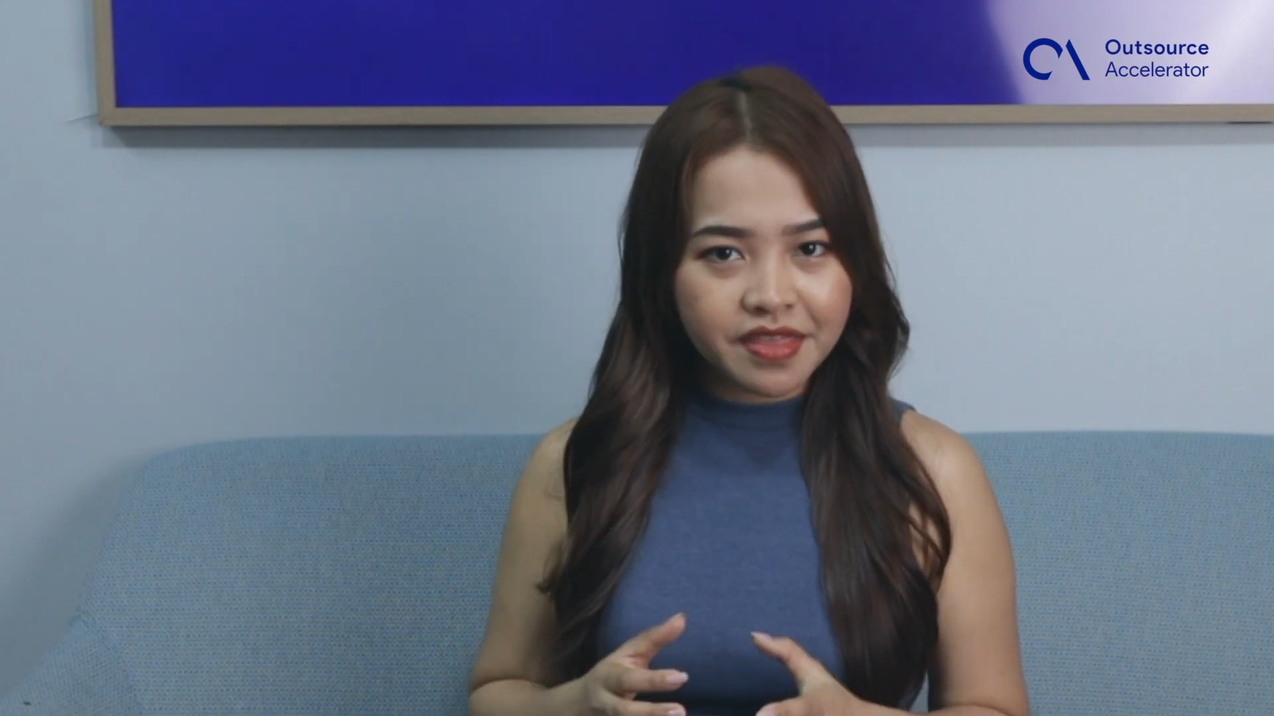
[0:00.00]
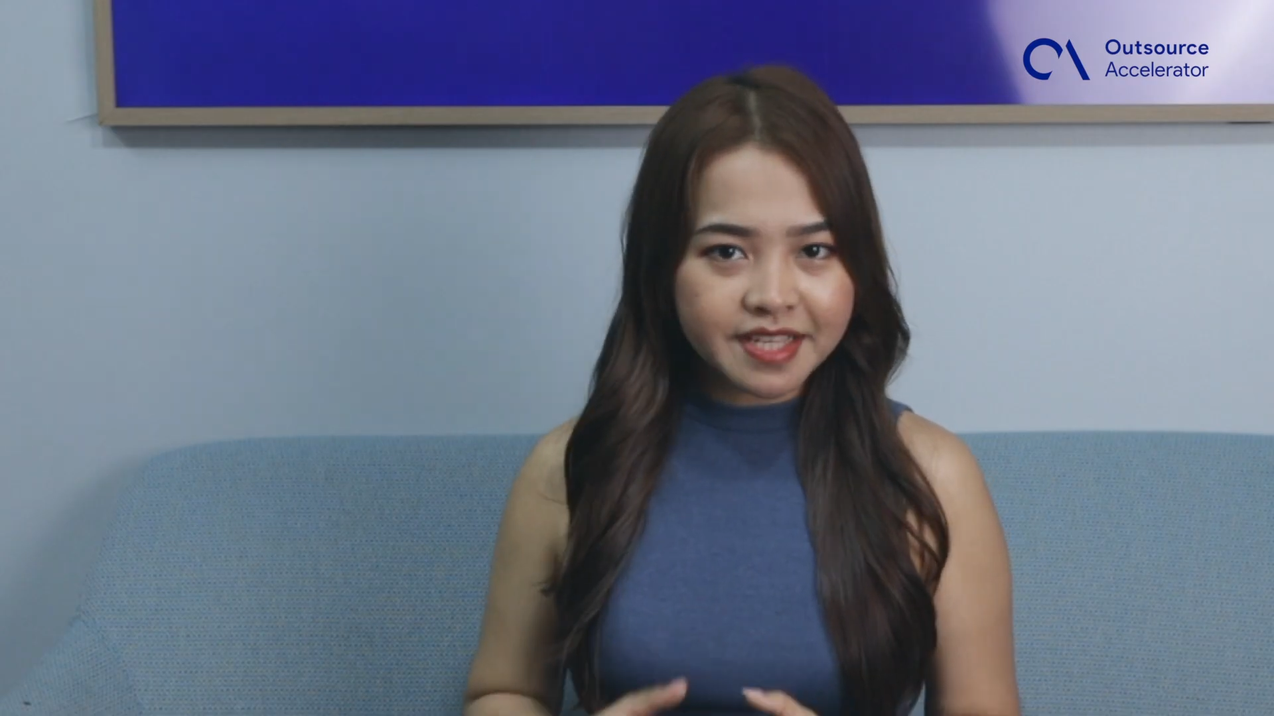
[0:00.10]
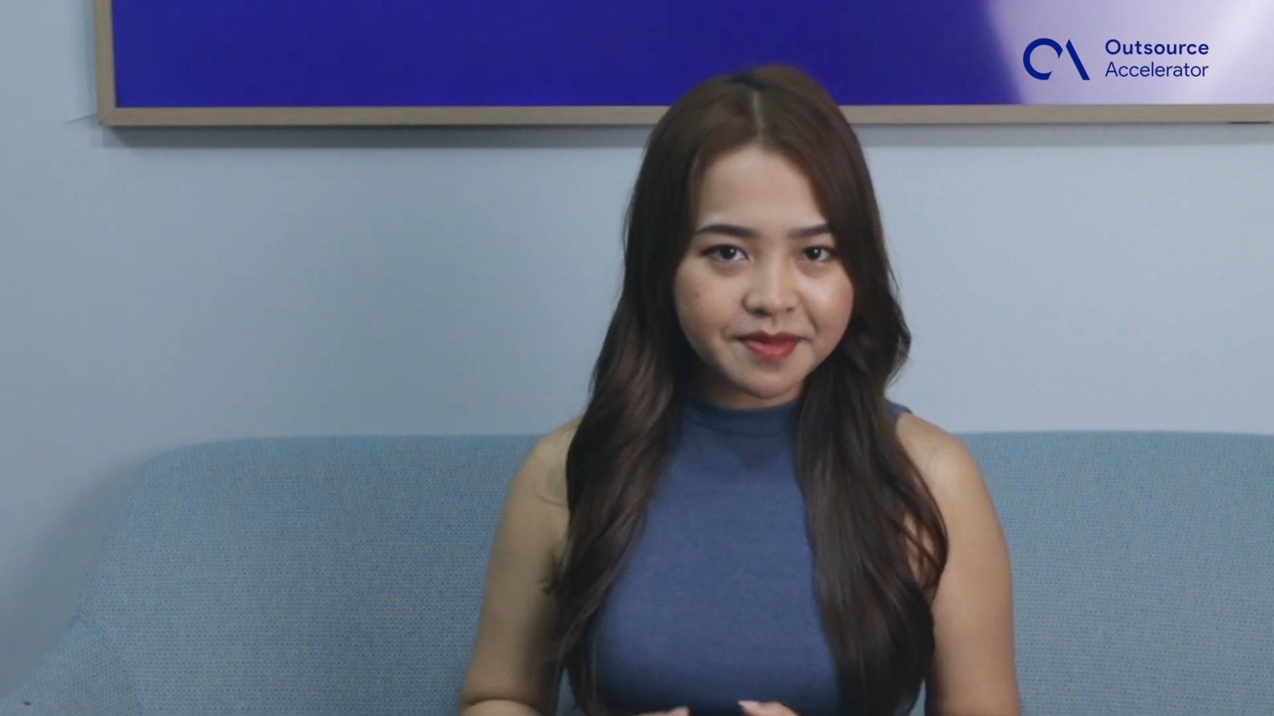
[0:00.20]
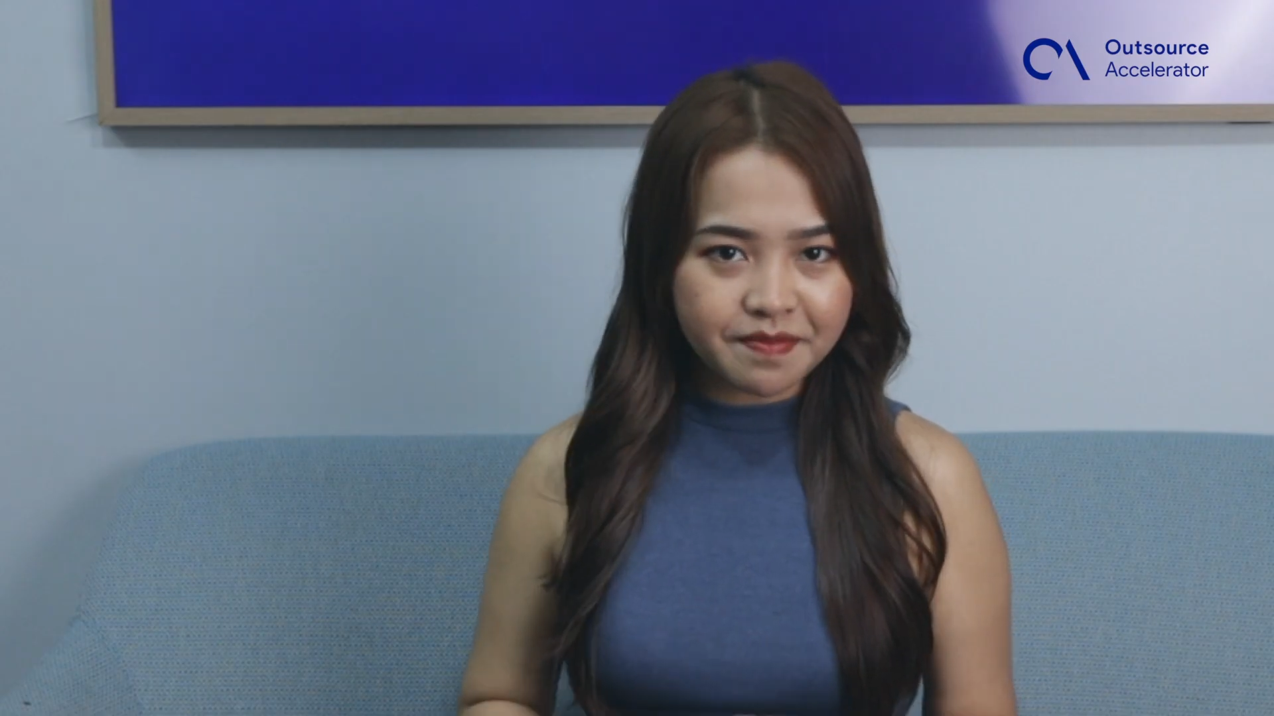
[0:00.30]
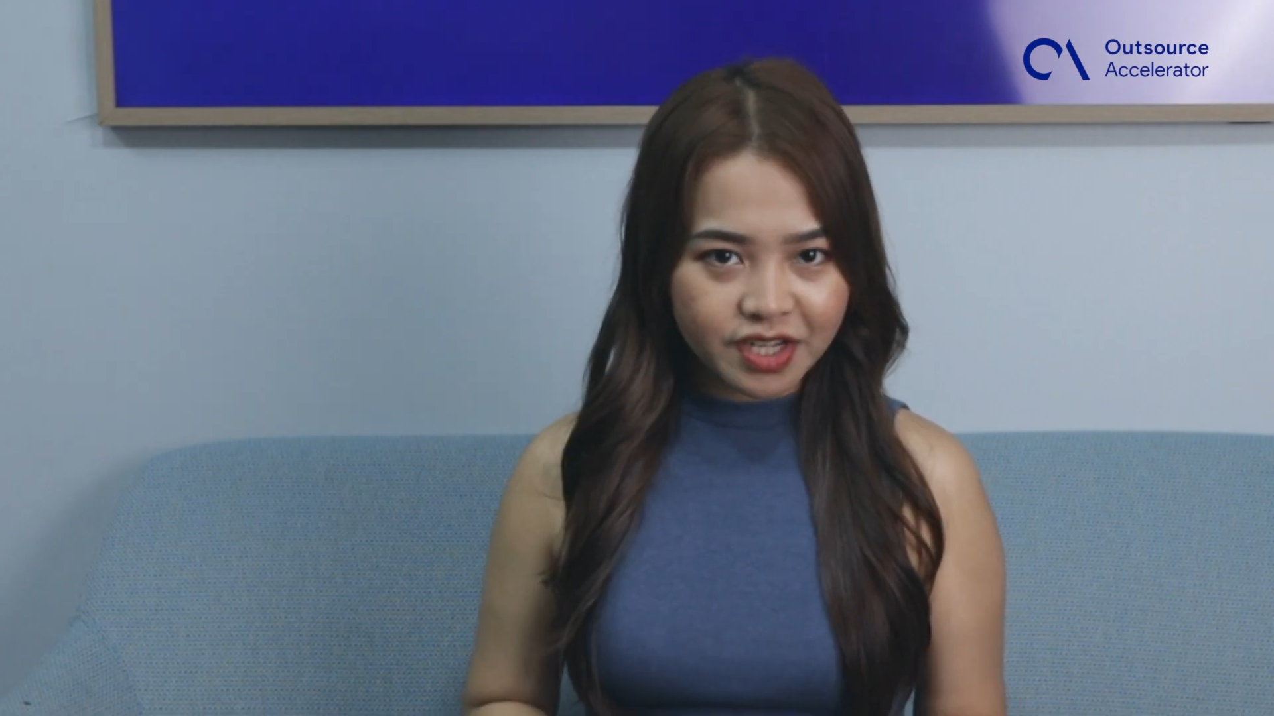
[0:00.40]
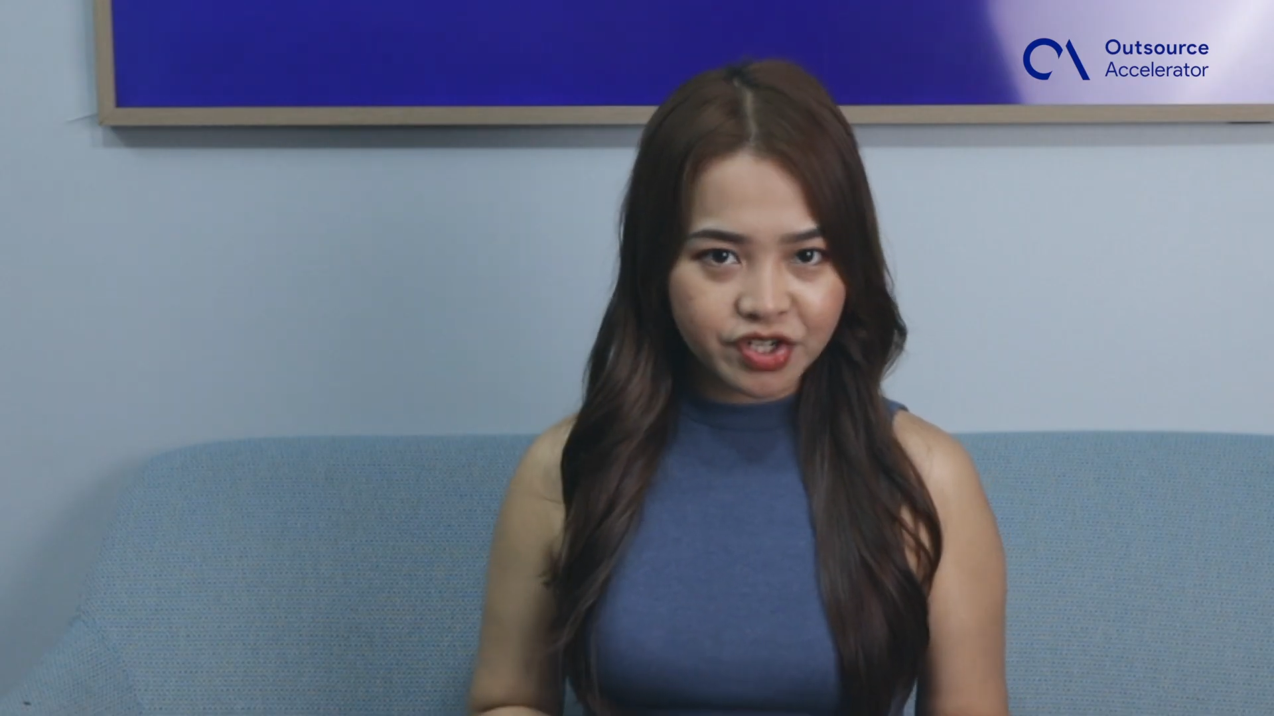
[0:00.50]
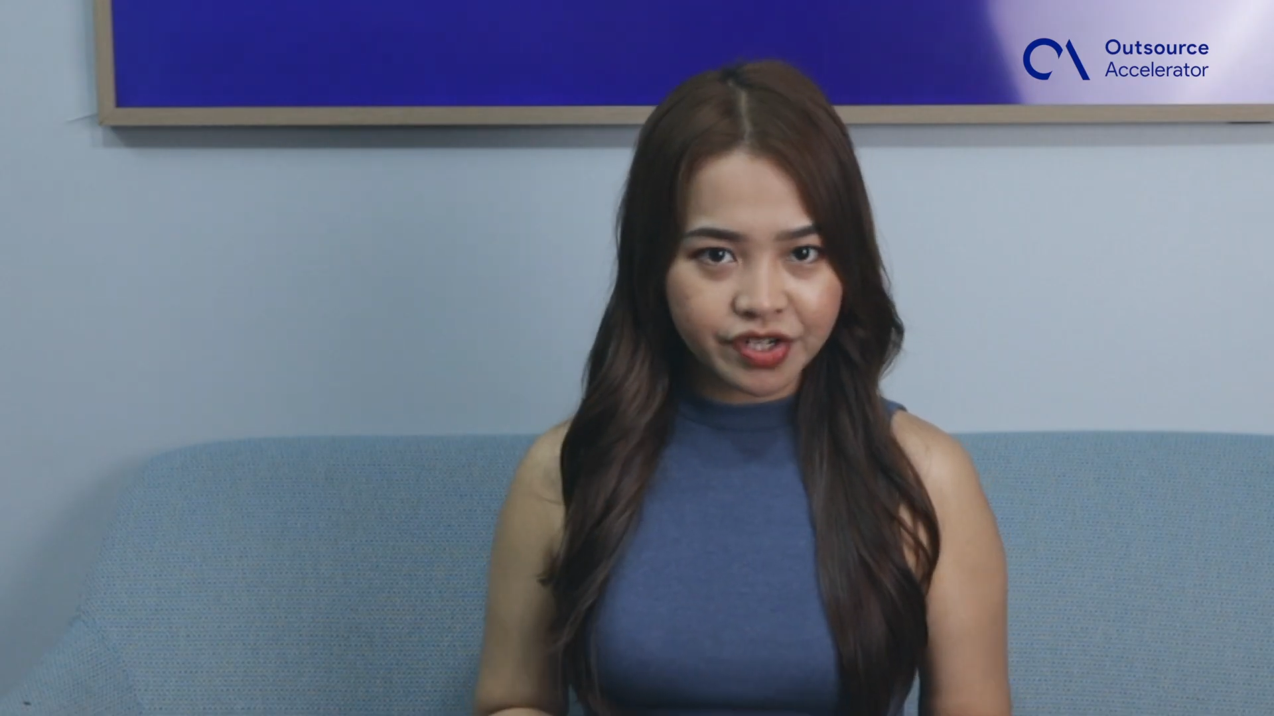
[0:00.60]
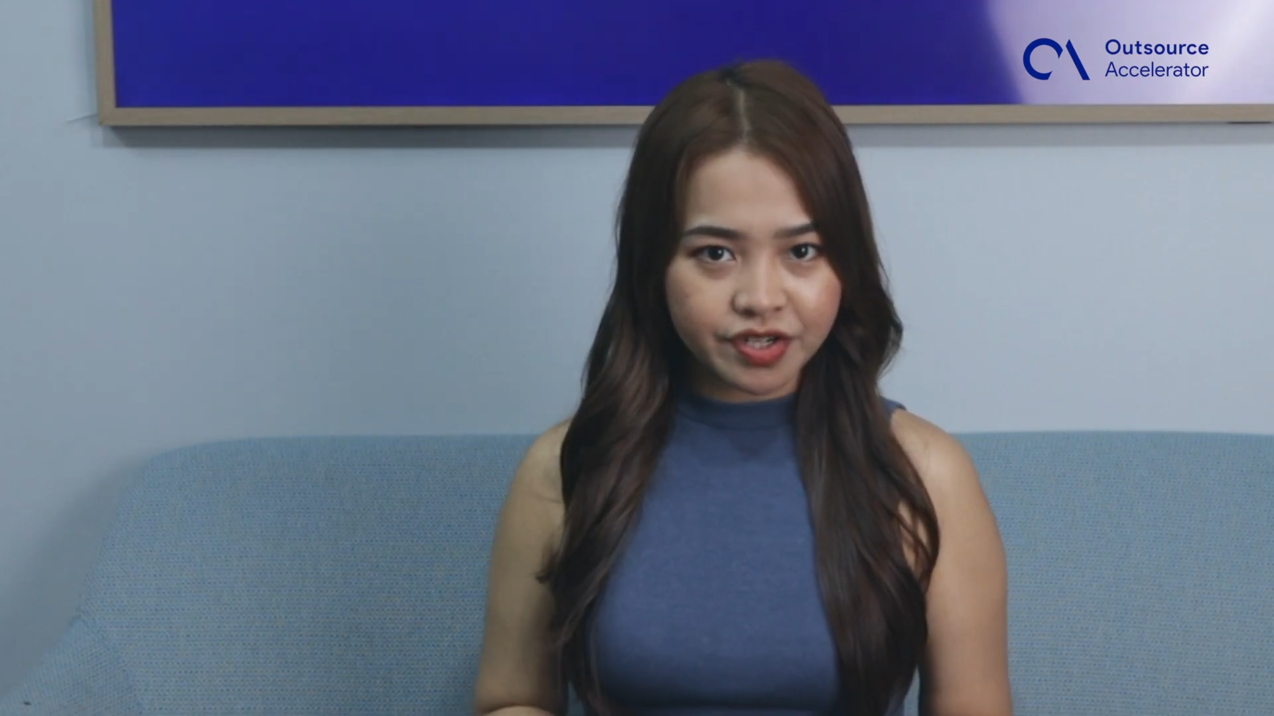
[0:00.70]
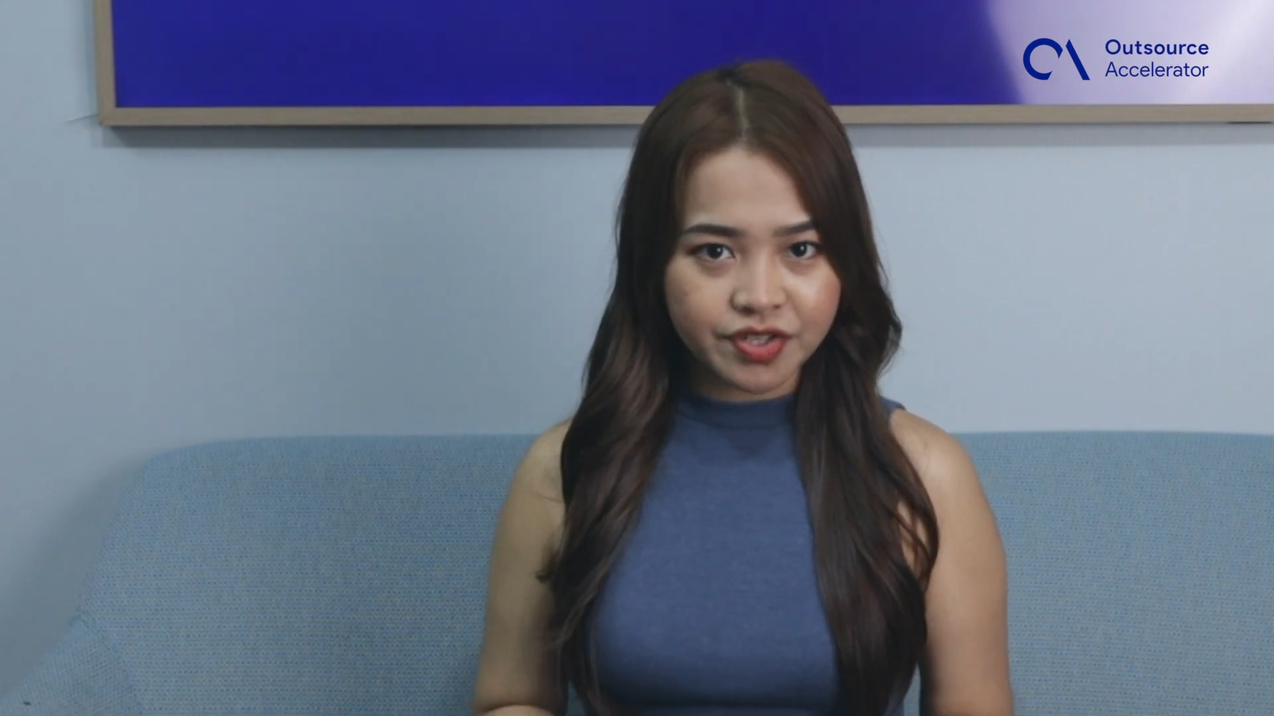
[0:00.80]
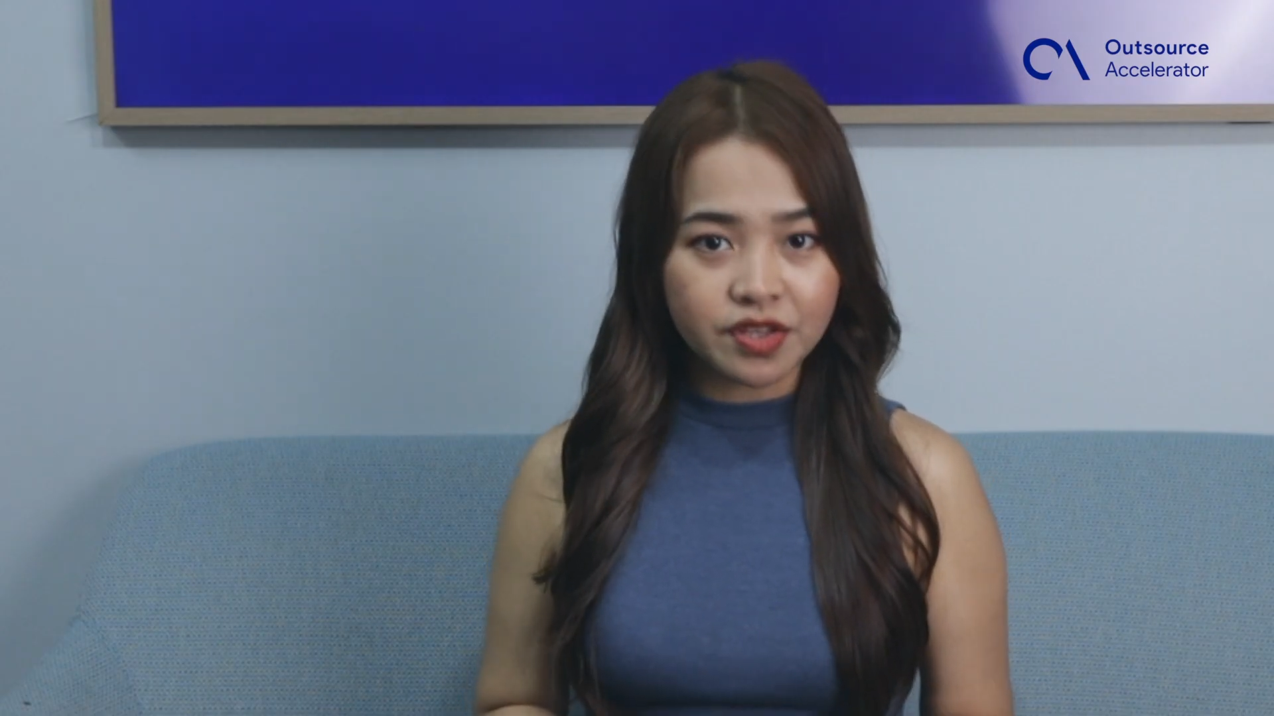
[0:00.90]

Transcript: these measures,